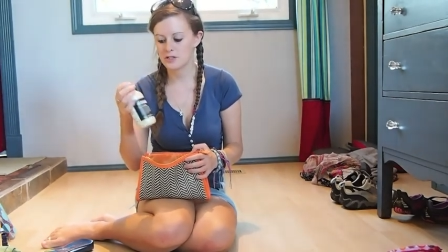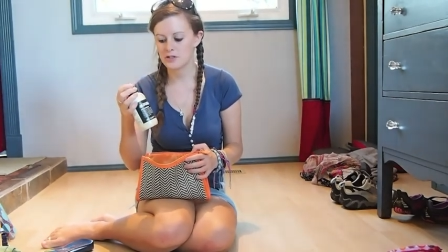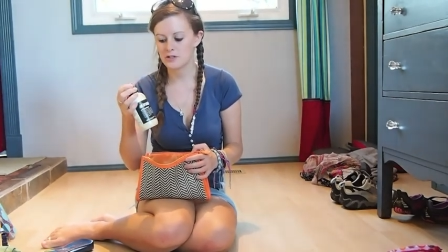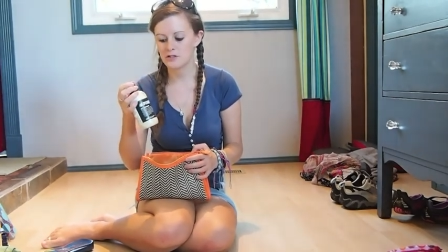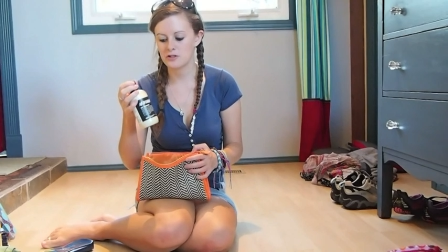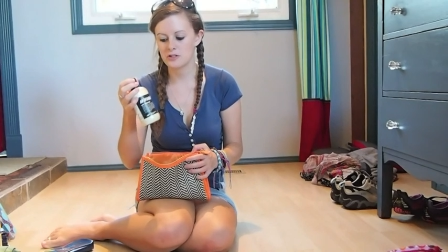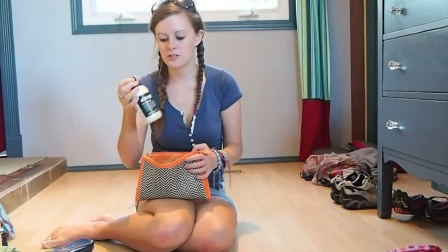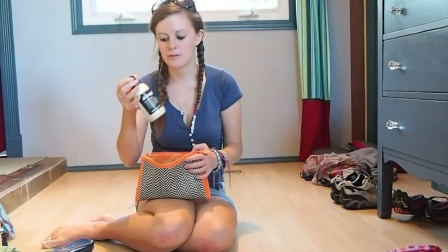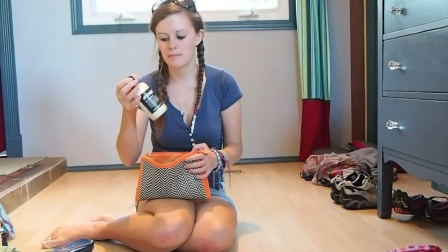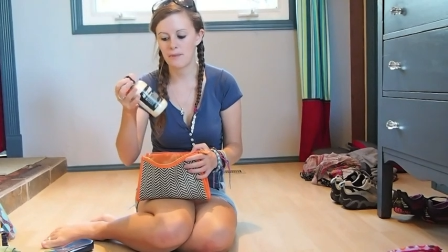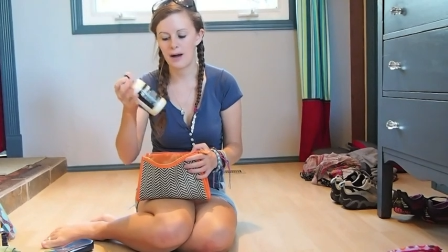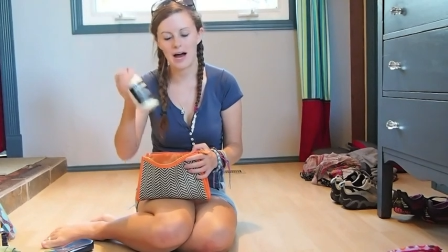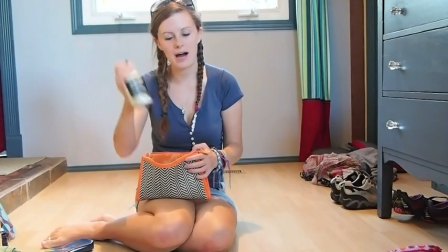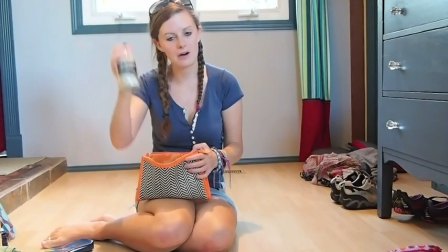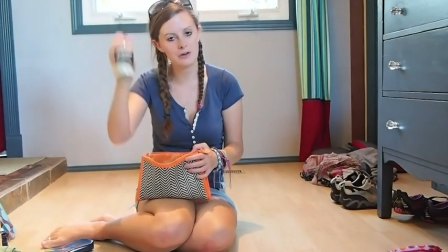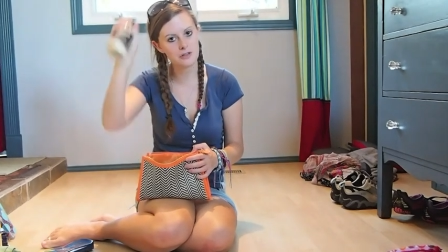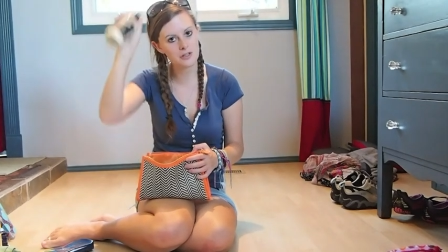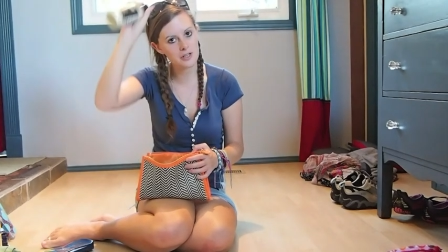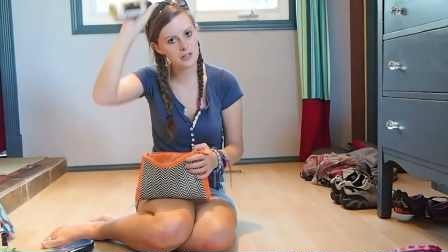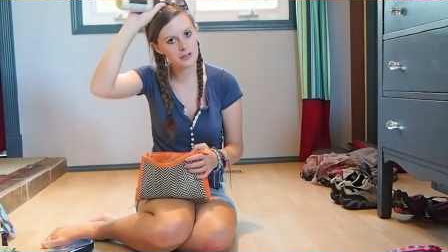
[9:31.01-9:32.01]
It's just a
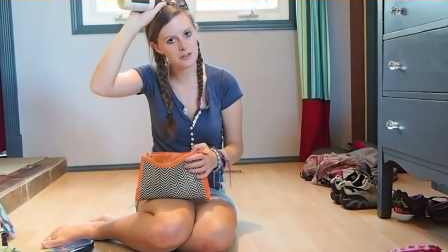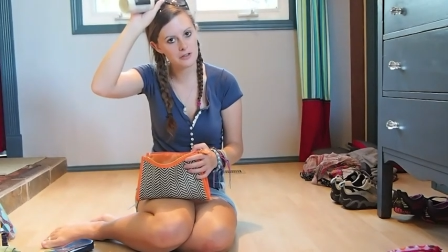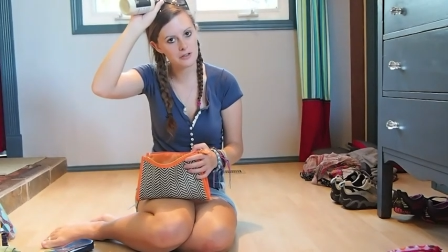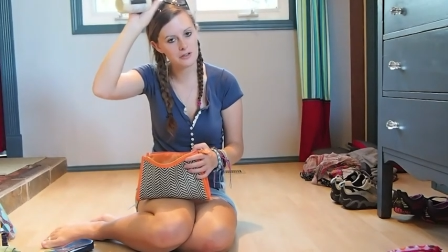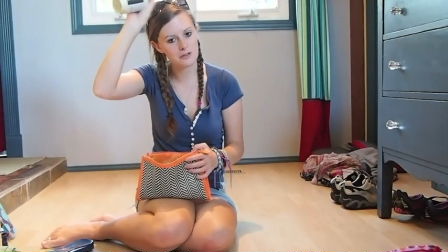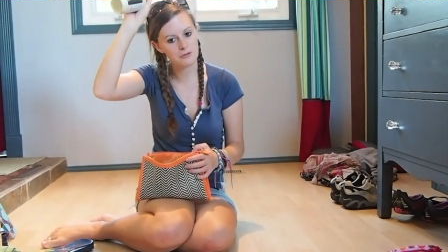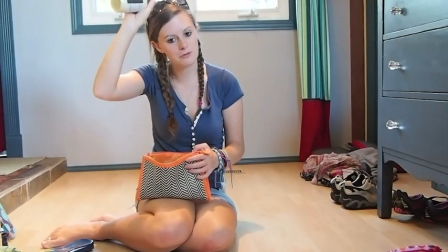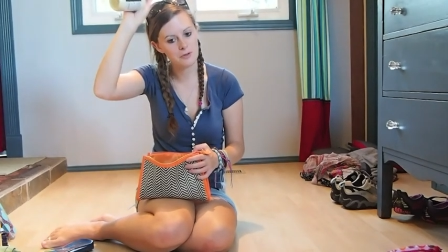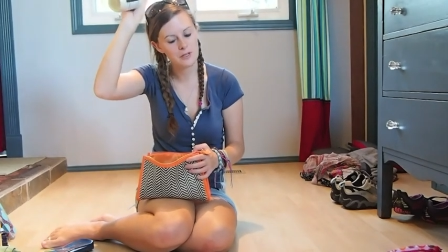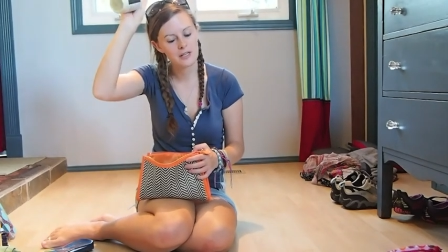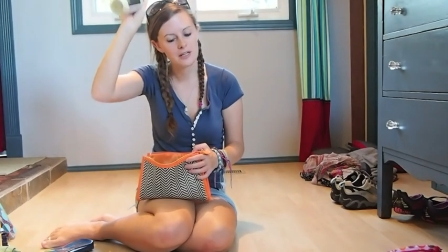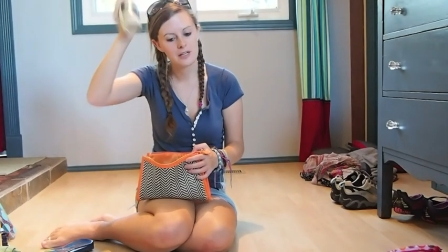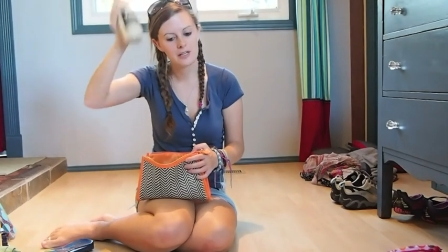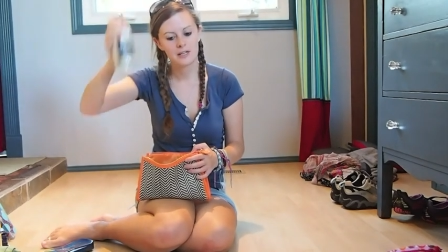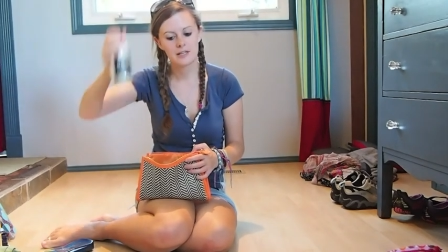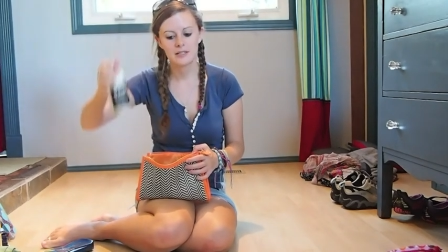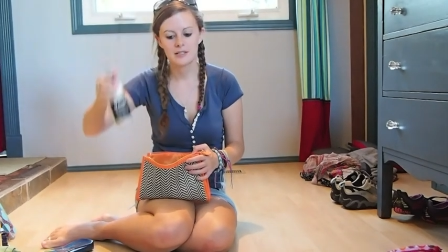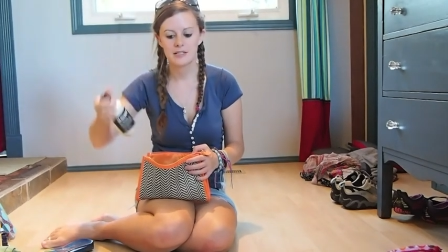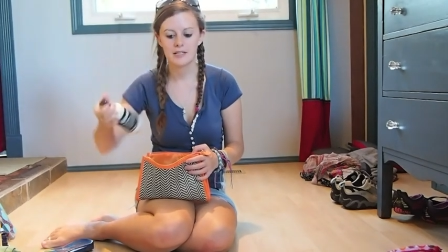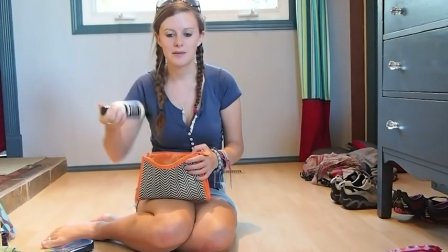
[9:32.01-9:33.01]
powder that you
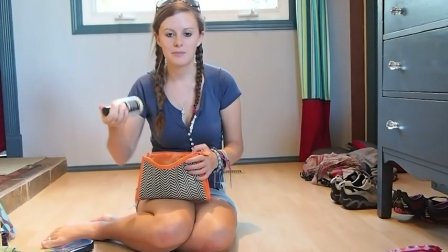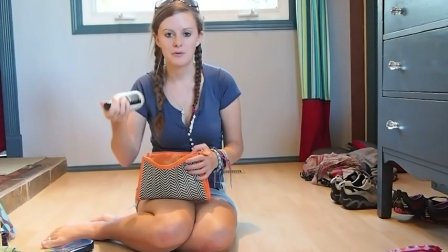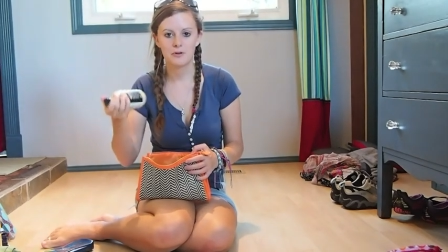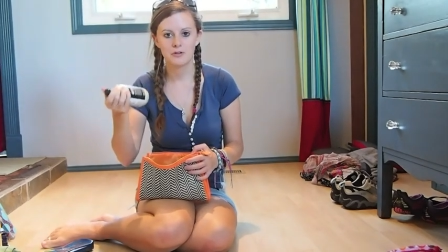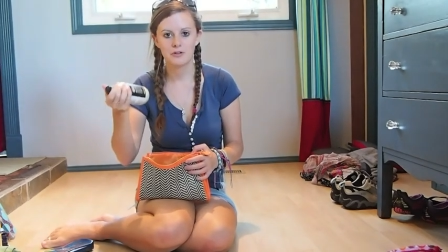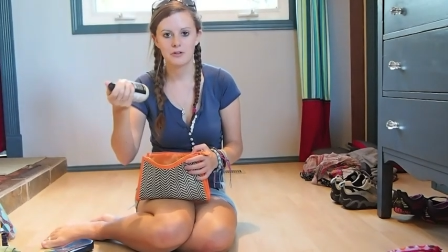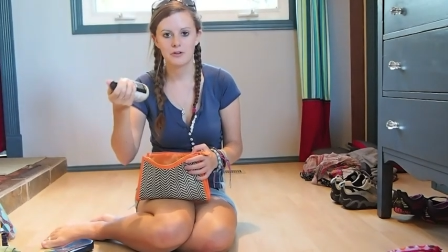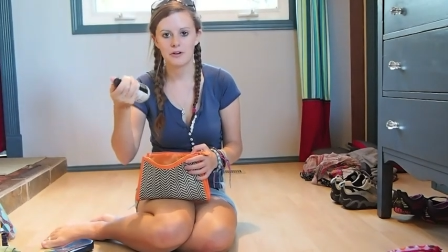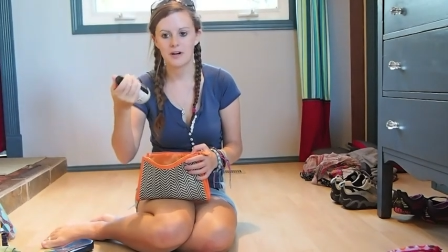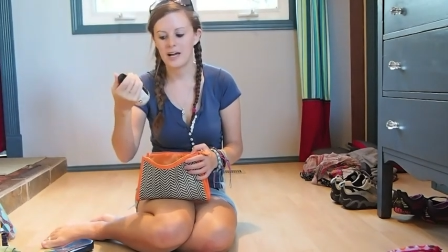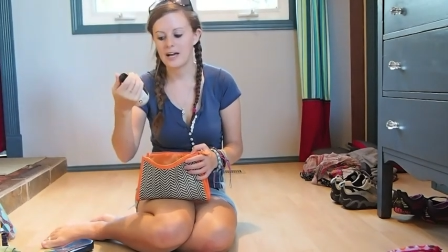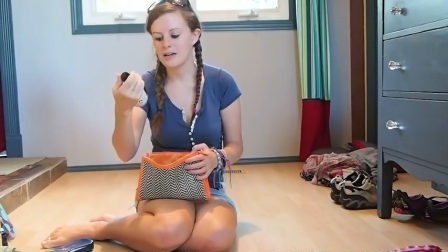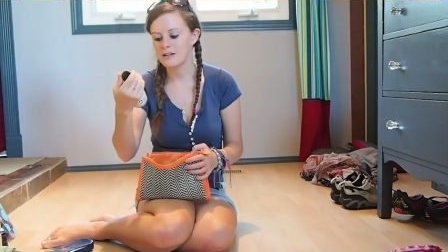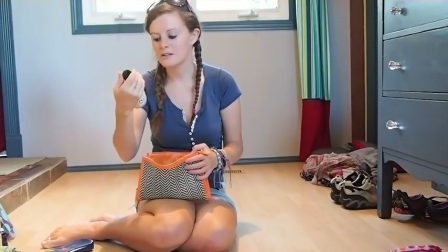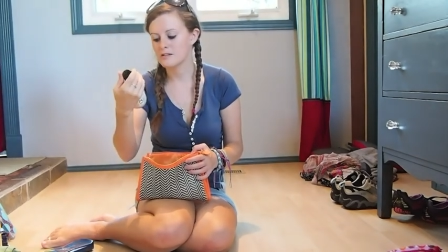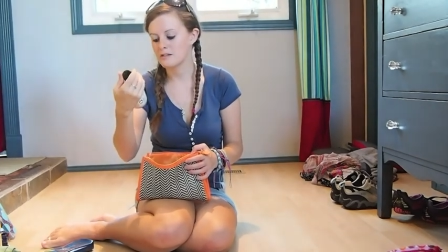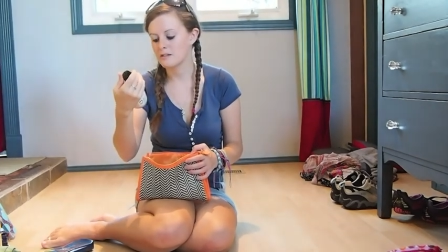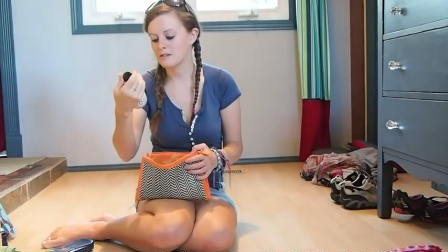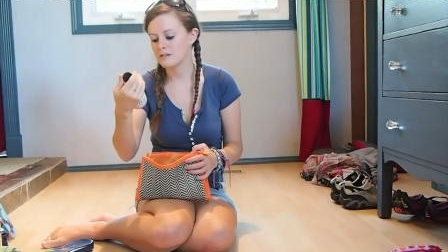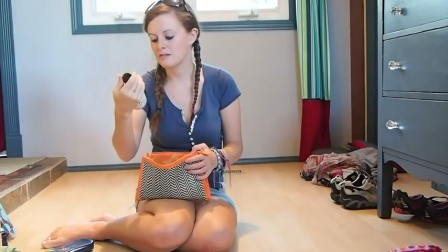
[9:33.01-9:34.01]
tip on your
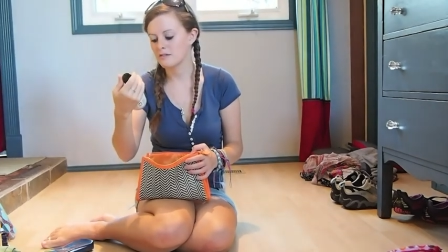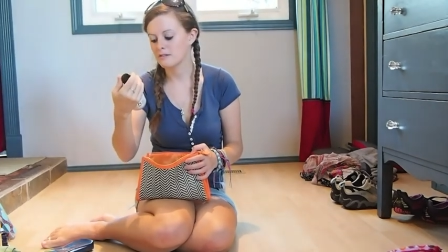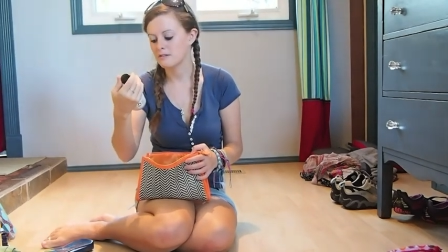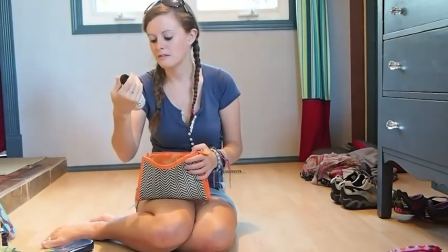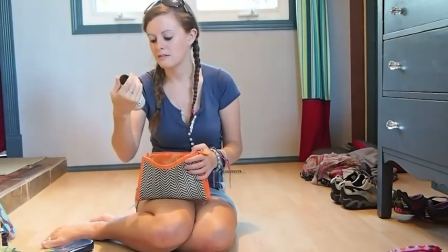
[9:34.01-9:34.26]
head, and